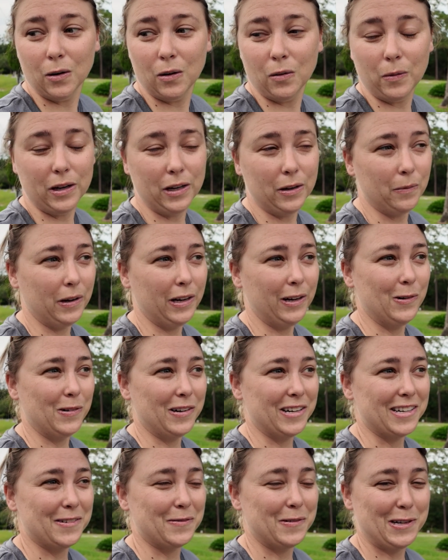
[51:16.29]
We
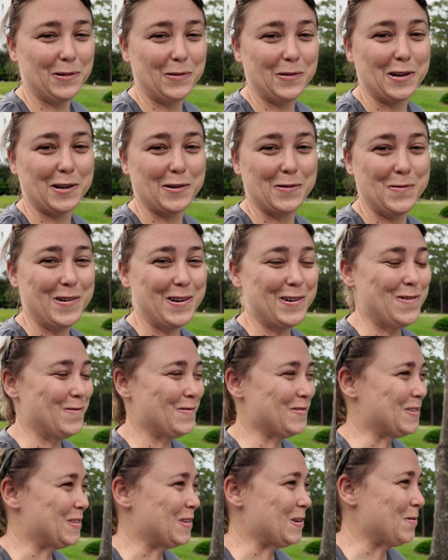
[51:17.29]

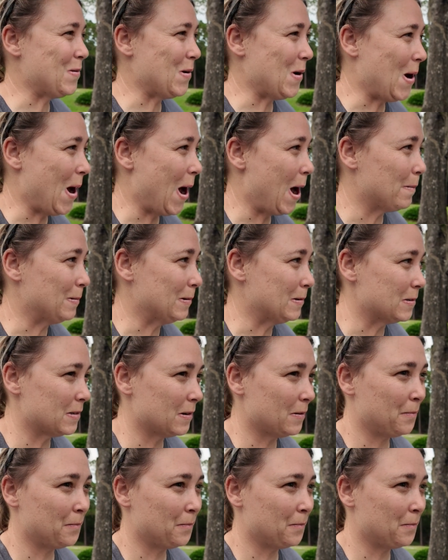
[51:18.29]
gonna see what happens.